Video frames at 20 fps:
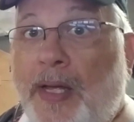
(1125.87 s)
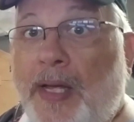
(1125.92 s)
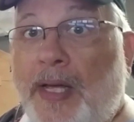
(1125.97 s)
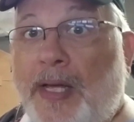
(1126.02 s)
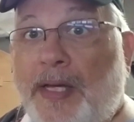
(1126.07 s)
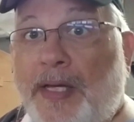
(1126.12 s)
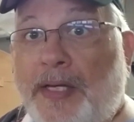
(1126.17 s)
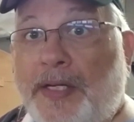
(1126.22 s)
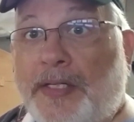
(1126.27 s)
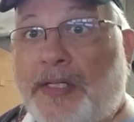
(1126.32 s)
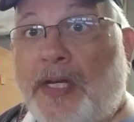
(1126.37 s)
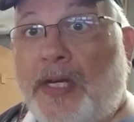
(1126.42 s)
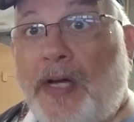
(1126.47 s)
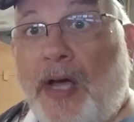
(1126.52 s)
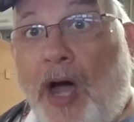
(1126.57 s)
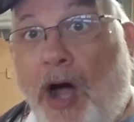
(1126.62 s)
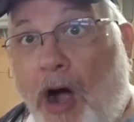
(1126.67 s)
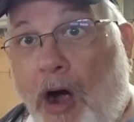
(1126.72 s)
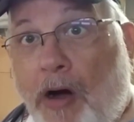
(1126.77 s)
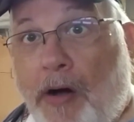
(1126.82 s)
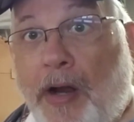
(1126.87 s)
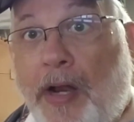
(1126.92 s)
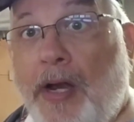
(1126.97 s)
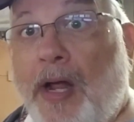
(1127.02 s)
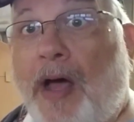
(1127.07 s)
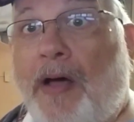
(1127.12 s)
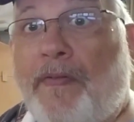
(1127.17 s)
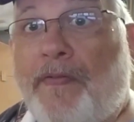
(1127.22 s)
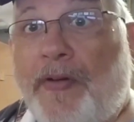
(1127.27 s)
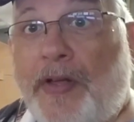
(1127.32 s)
is hard
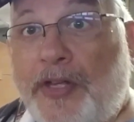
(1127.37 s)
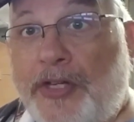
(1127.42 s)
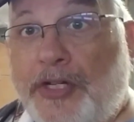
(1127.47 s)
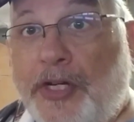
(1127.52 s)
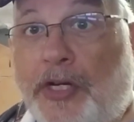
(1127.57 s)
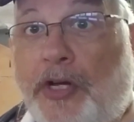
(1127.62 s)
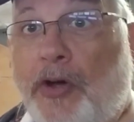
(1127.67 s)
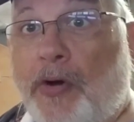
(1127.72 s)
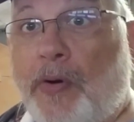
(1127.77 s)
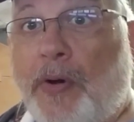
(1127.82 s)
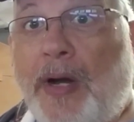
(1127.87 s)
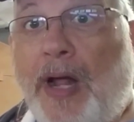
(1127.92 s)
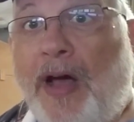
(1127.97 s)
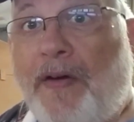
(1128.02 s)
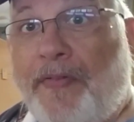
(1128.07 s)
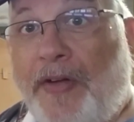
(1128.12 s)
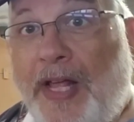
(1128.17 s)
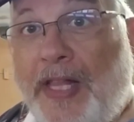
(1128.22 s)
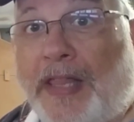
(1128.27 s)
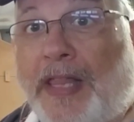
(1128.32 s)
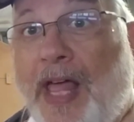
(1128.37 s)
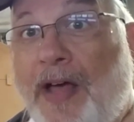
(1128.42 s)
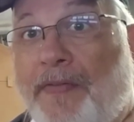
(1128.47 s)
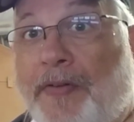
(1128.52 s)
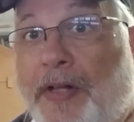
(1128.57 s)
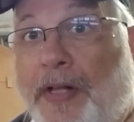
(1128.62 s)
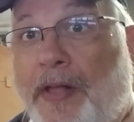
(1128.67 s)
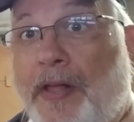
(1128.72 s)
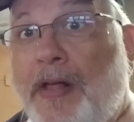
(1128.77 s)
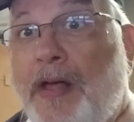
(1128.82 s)
enough and secure enough and
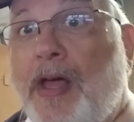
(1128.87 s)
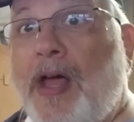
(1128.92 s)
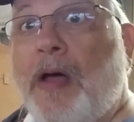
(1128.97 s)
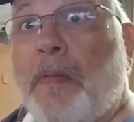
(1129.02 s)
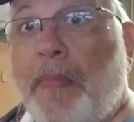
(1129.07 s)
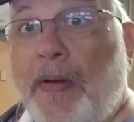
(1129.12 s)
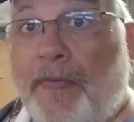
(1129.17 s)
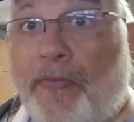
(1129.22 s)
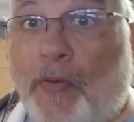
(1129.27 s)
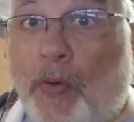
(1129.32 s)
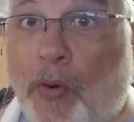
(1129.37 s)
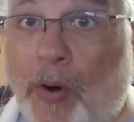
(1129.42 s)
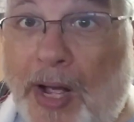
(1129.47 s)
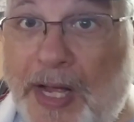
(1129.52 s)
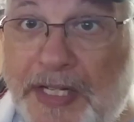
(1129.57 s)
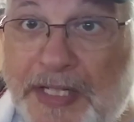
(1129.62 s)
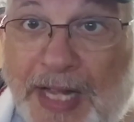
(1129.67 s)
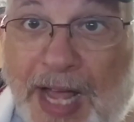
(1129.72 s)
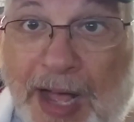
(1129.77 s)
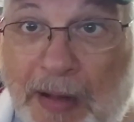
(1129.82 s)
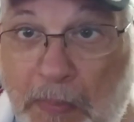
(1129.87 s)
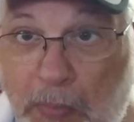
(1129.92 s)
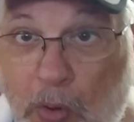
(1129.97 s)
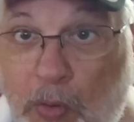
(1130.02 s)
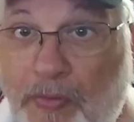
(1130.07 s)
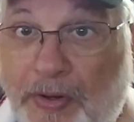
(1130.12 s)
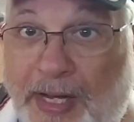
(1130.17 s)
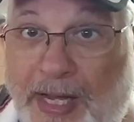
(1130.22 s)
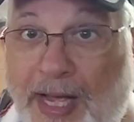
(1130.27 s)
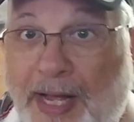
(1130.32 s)
level before I start
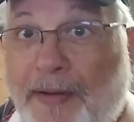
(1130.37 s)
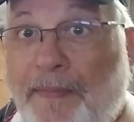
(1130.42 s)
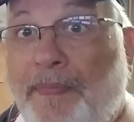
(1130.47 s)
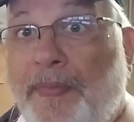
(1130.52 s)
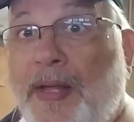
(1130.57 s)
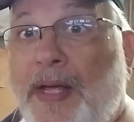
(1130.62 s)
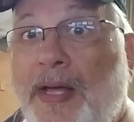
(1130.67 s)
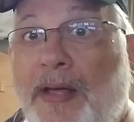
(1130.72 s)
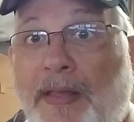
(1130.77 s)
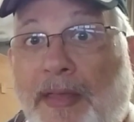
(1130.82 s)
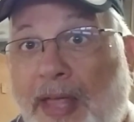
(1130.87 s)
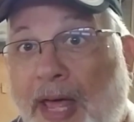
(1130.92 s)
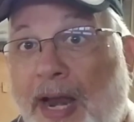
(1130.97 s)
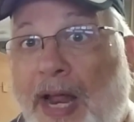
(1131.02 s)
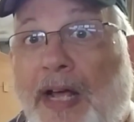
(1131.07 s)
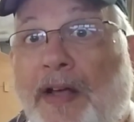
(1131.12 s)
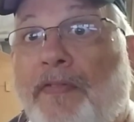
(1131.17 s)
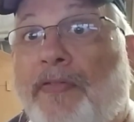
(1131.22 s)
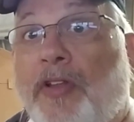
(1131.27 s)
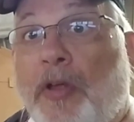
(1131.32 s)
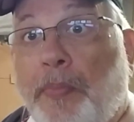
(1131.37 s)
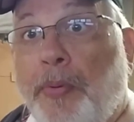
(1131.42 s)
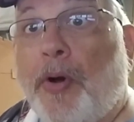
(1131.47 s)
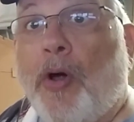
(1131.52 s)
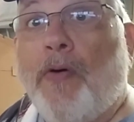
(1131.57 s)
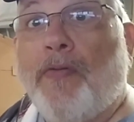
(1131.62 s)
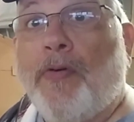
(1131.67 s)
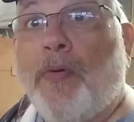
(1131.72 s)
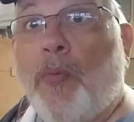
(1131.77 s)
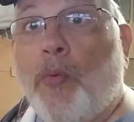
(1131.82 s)
moving it. Then I can flip it
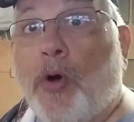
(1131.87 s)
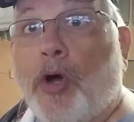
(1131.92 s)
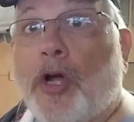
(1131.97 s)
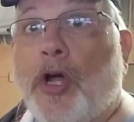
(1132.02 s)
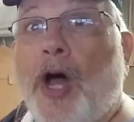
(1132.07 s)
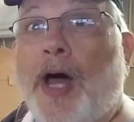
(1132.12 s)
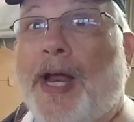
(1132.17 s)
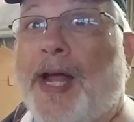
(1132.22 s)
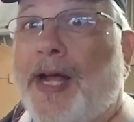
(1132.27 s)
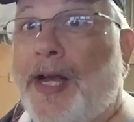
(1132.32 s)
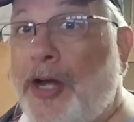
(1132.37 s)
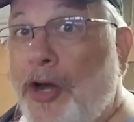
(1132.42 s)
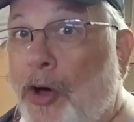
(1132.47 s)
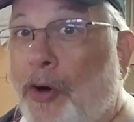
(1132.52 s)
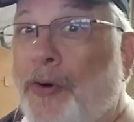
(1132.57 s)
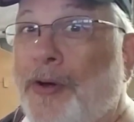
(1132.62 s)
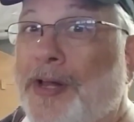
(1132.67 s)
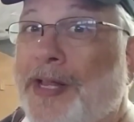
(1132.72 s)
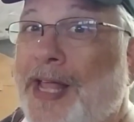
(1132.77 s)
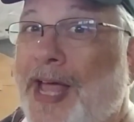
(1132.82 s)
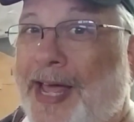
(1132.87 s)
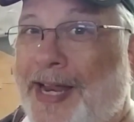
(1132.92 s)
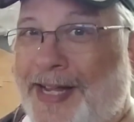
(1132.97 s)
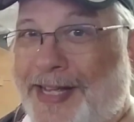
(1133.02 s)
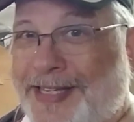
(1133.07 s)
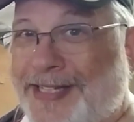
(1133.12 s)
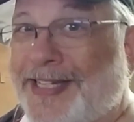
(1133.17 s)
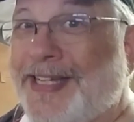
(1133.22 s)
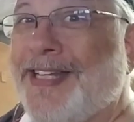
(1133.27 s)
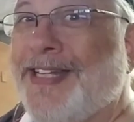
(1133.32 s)
over and work on it, knowing that
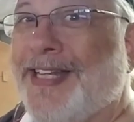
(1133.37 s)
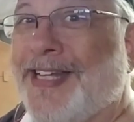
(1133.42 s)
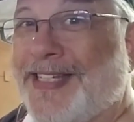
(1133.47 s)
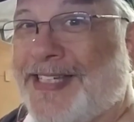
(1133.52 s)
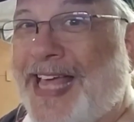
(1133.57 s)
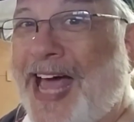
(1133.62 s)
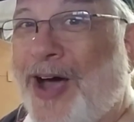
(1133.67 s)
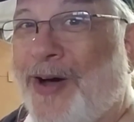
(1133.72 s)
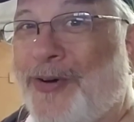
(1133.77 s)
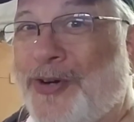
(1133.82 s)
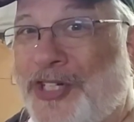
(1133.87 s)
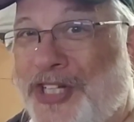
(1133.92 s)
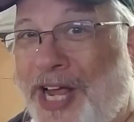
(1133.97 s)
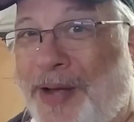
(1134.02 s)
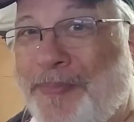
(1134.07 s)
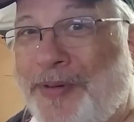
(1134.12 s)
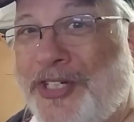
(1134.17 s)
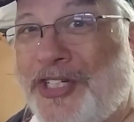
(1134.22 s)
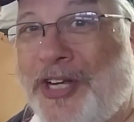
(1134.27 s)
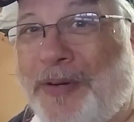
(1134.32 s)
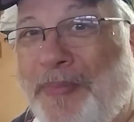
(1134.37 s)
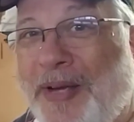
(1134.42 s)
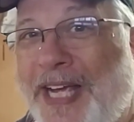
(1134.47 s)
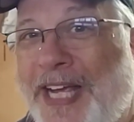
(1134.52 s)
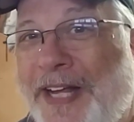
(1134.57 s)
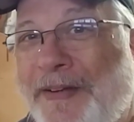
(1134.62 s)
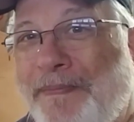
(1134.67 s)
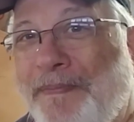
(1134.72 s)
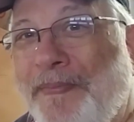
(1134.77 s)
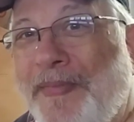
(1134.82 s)
it's in the sound shape it should be.
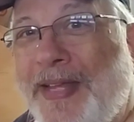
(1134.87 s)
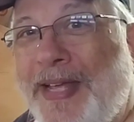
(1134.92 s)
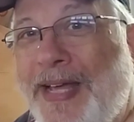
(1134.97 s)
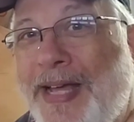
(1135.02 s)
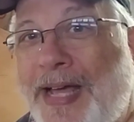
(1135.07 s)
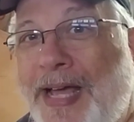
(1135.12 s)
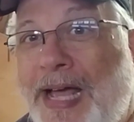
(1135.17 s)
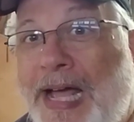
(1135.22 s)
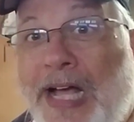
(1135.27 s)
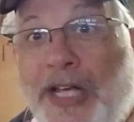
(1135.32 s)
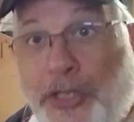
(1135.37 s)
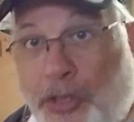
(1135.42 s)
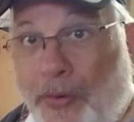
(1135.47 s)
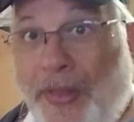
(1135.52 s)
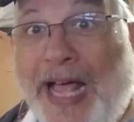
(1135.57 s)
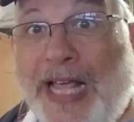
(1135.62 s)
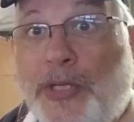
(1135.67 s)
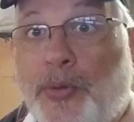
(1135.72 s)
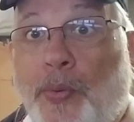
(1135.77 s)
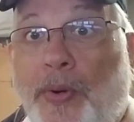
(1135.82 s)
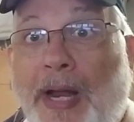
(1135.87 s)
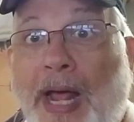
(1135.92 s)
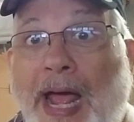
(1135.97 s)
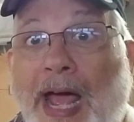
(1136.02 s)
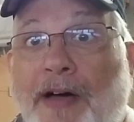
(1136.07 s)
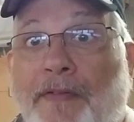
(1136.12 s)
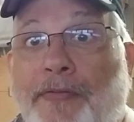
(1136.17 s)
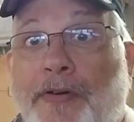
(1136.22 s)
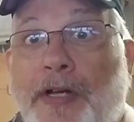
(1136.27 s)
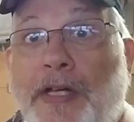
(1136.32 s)
So that's what I
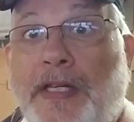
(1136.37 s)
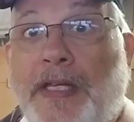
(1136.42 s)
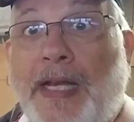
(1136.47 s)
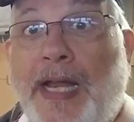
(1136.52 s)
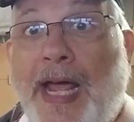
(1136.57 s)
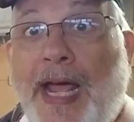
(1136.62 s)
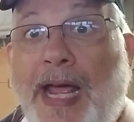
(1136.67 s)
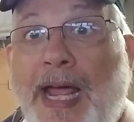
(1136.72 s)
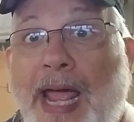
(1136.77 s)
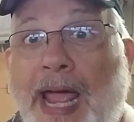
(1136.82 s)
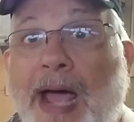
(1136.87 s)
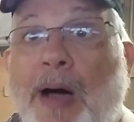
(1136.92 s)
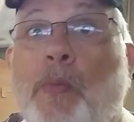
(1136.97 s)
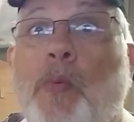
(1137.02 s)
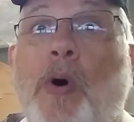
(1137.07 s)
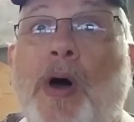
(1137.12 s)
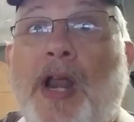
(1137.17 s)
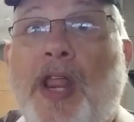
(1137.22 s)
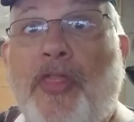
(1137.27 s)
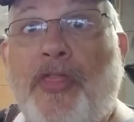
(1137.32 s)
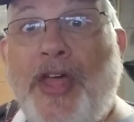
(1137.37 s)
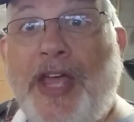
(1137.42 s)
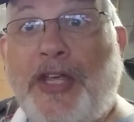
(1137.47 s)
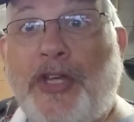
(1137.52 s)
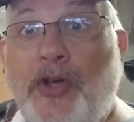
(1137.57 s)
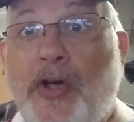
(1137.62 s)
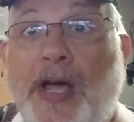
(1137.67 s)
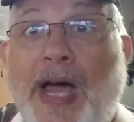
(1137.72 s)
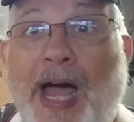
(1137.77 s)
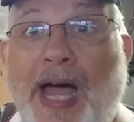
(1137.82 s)
have for you today. Hey, I want to
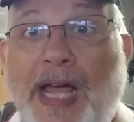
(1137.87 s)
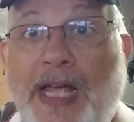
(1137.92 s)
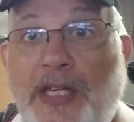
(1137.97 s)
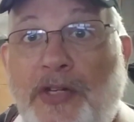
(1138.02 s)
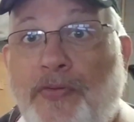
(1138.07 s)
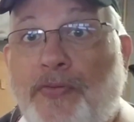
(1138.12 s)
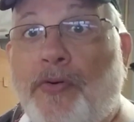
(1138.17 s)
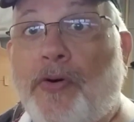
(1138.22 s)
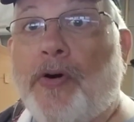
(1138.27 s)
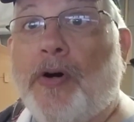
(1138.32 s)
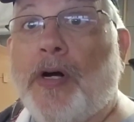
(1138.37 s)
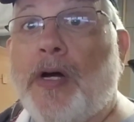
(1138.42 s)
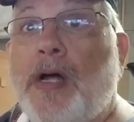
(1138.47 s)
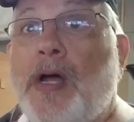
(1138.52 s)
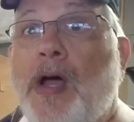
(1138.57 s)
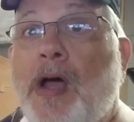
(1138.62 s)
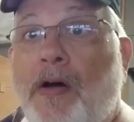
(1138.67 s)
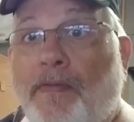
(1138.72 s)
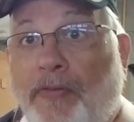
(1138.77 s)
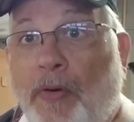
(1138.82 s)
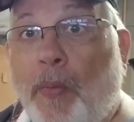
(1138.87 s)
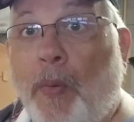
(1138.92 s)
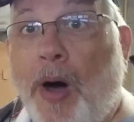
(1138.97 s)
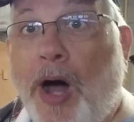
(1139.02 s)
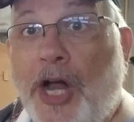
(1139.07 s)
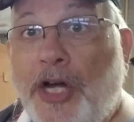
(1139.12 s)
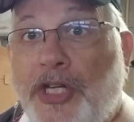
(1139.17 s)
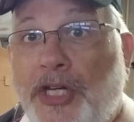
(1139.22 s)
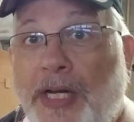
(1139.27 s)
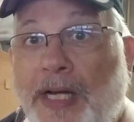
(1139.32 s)
thank you guys for
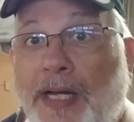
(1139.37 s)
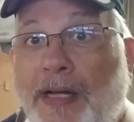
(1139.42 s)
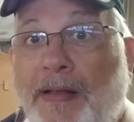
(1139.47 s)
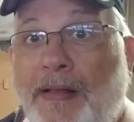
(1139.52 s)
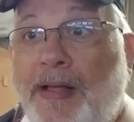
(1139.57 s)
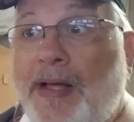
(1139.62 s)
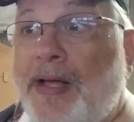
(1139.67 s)
watching.